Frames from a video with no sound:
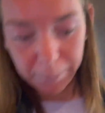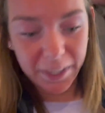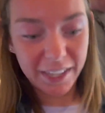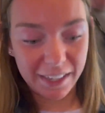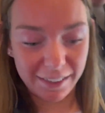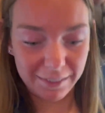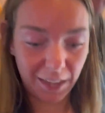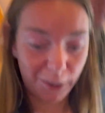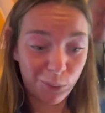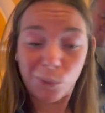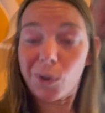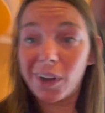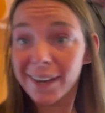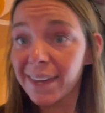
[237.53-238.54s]
because I
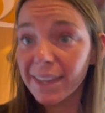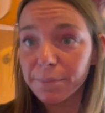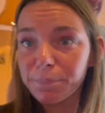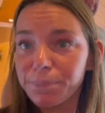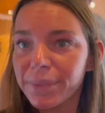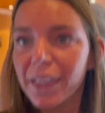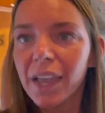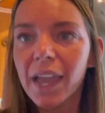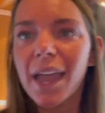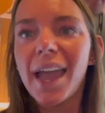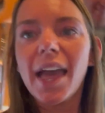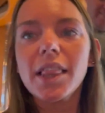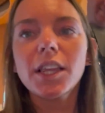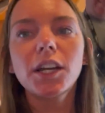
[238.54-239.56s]
want it,
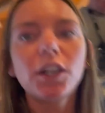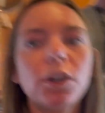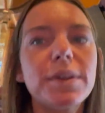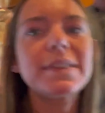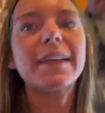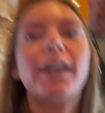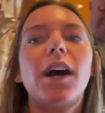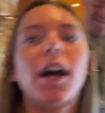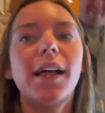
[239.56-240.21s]
and the girl was like, I'll